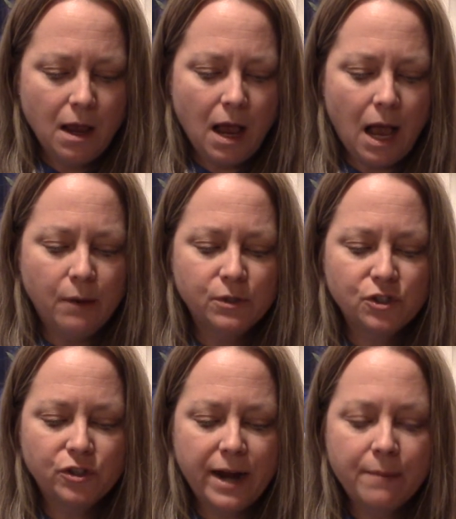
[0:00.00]
I was
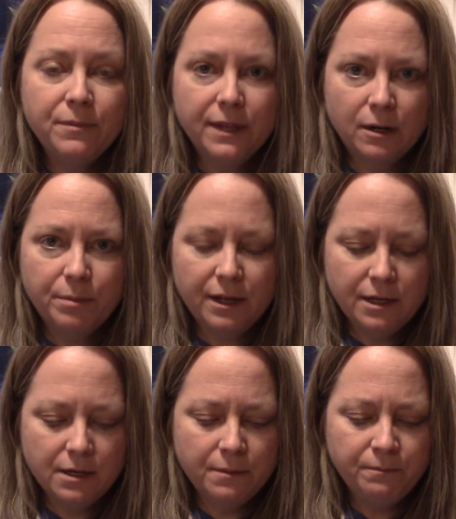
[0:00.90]
trapped there by
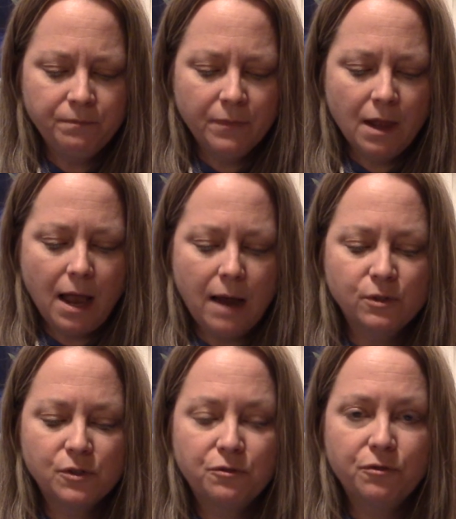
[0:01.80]
him. I
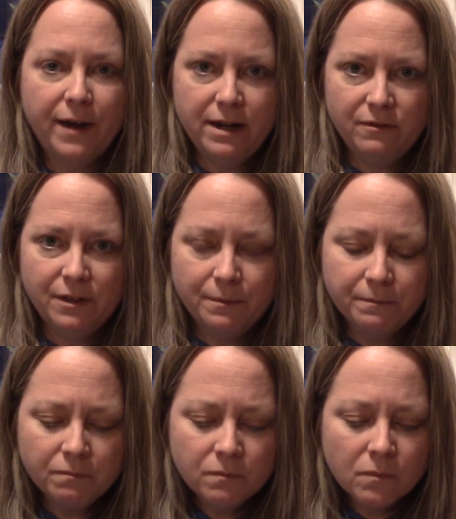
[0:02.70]
was afraid of
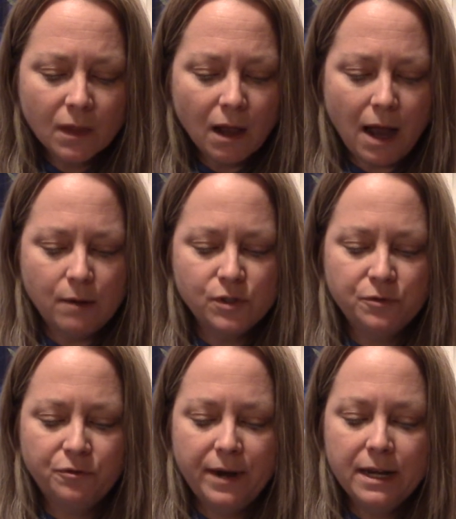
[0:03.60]
him. I was
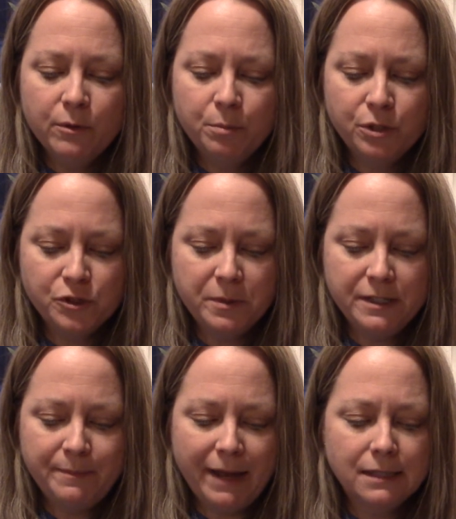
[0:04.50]
afraid he would push me
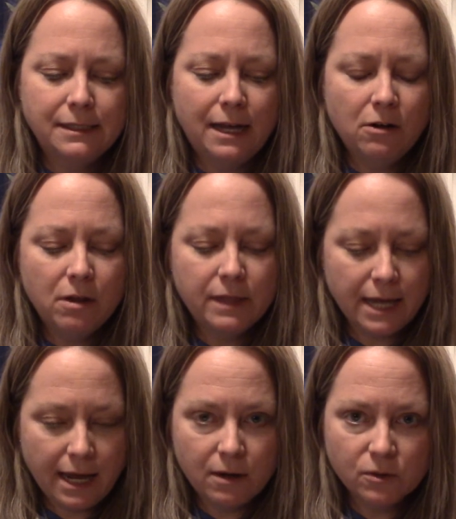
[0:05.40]
back down on the
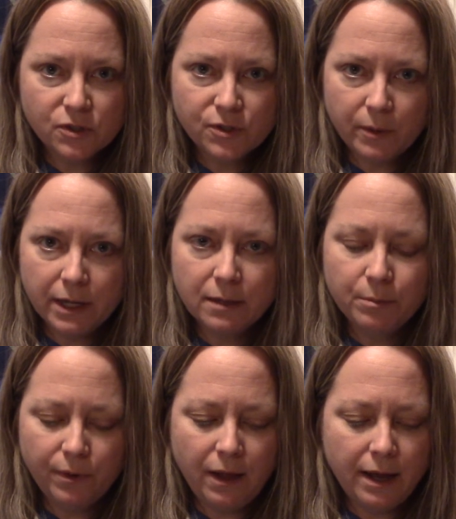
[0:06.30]
couch, so I
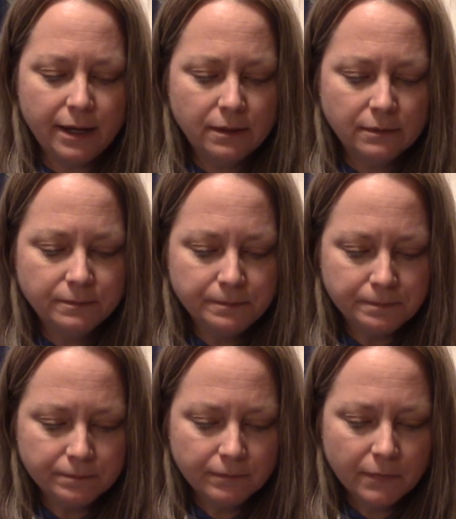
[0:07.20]
complied.
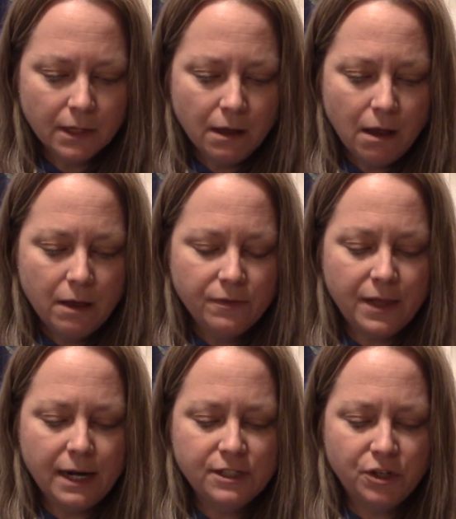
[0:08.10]

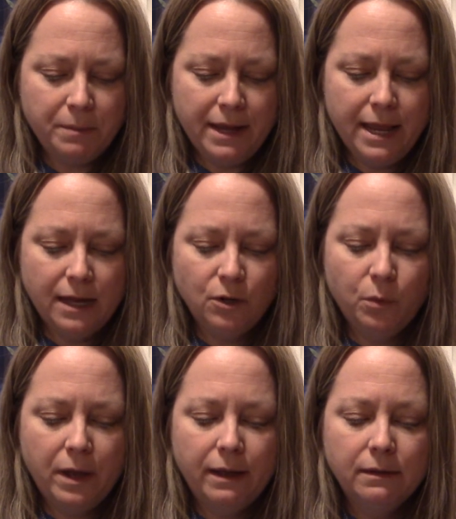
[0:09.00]
Then I took my hand
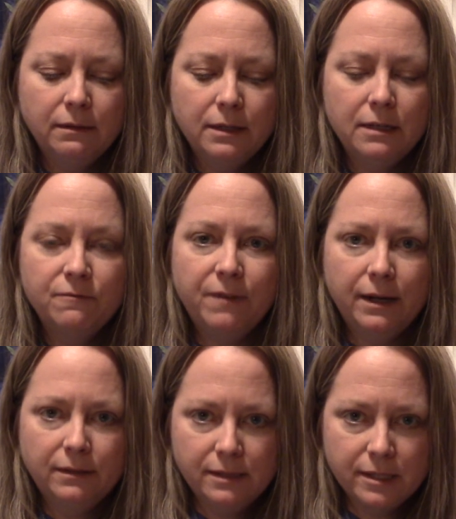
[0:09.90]
away. He
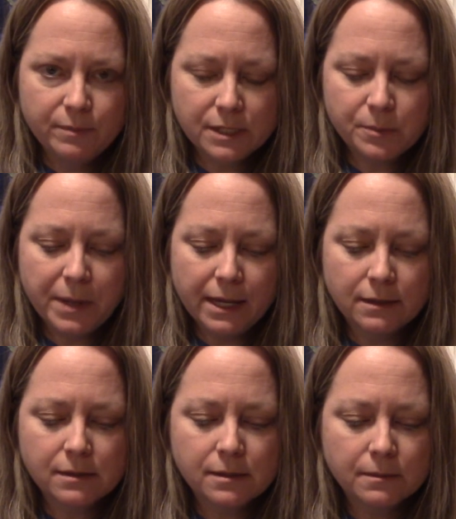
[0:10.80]
finally zipped his
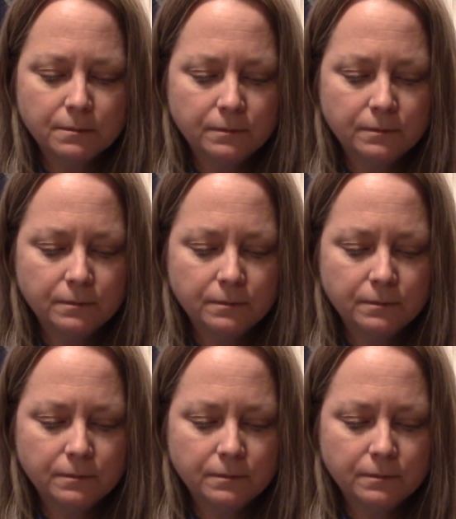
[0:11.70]
pants.